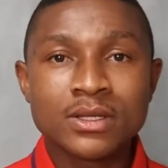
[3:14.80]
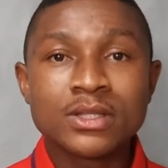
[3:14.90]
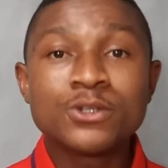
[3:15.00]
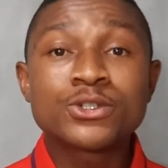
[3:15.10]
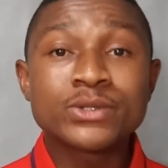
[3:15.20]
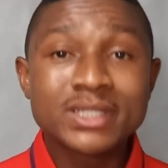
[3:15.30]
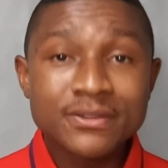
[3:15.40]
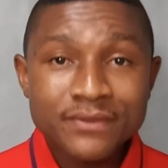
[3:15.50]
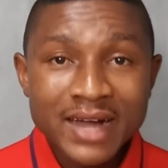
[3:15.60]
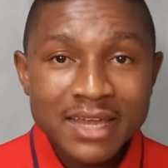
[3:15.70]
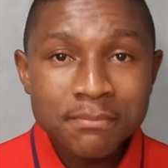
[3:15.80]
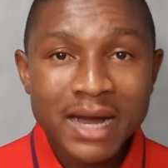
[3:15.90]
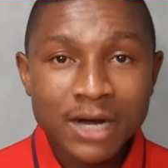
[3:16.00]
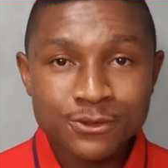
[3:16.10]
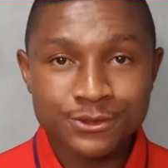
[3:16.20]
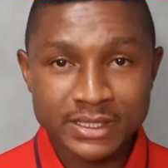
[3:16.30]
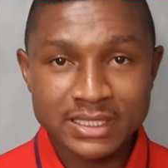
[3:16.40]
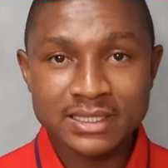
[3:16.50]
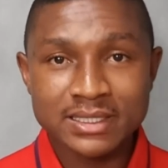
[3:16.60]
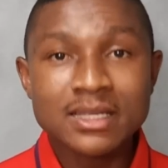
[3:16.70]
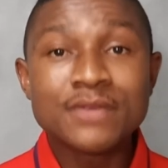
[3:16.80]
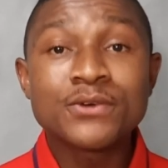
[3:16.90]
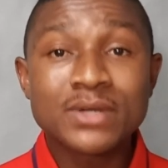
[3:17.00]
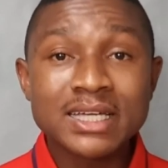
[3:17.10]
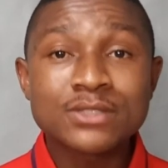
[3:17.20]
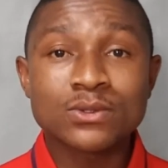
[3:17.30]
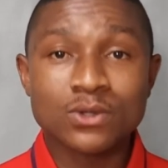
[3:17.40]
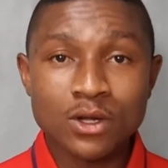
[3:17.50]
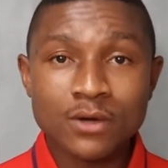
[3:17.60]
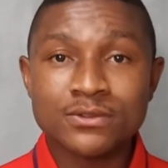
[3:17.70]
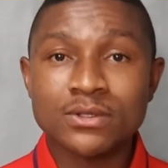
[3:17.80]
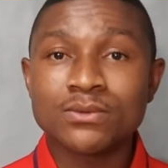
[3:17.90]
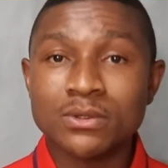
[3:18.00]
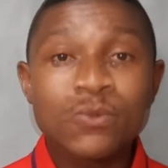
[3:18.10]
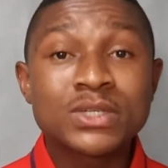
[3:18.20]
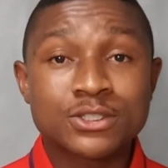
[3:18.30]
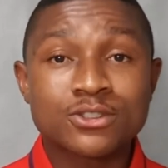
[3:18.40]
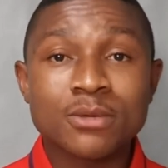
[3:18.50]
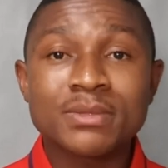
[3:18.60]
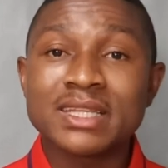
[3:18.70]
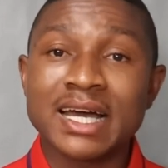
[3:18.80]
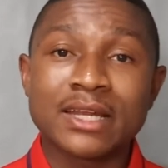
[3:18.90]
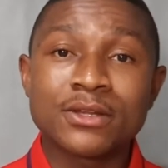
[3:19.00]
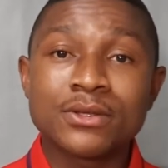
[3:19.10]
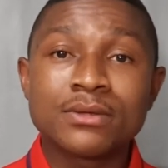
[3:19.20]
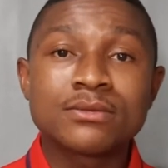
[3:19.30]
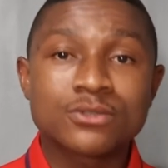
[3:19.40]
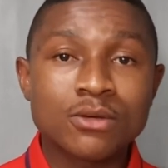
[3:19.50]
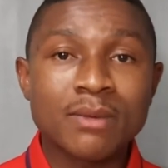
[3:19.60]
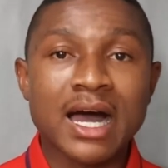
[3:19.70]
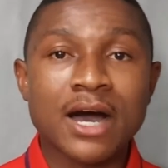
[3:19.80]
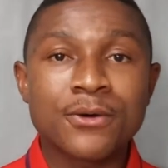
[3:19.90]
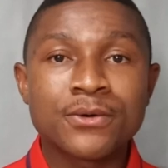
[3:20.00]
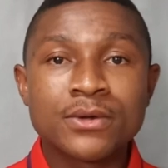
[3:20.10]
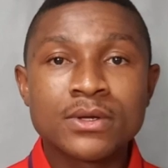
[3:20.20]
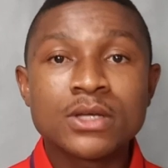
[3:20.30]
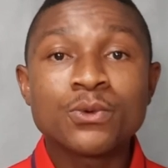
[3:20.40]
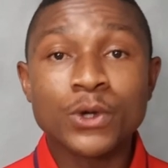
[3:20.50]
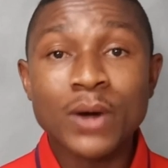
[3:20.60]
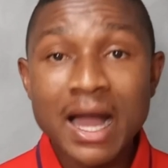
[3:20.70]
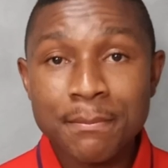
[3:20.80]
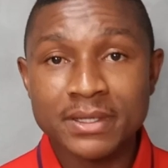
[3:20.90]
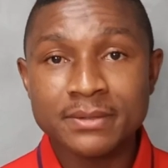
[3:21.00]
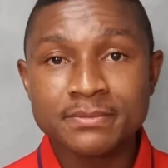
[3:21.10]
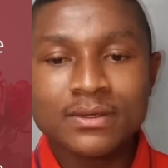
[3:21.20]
you should define boundaries. If you get to love someone, which is something that somehow will happen.